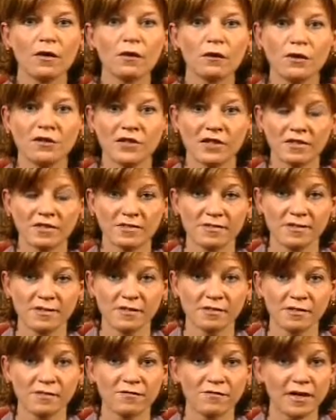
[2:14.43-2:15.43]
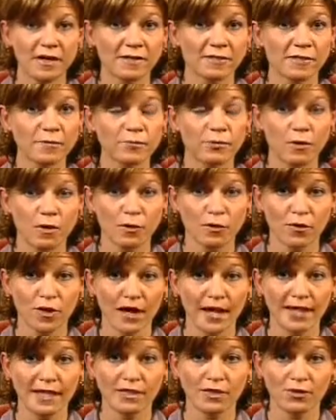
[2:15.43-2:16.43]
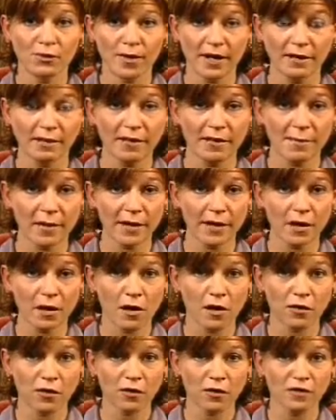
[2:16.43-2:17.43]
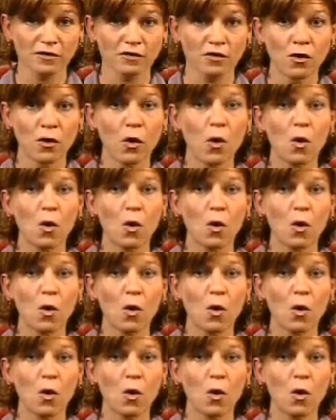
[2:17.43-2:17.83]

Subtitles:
which consists of funds appropriated directly by Congress